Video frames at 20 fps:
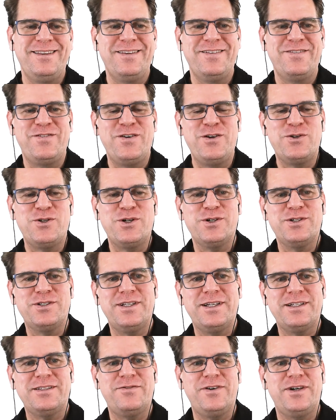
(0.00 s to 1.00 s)
the future. So
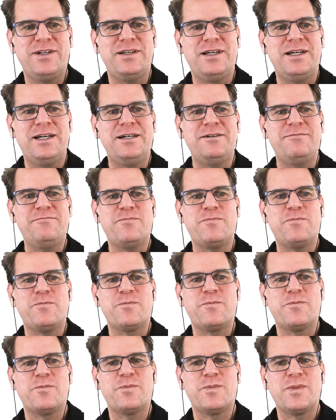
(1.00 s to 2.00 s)
that's fun.
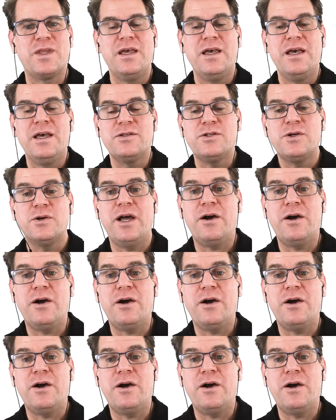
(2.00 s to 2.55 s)
So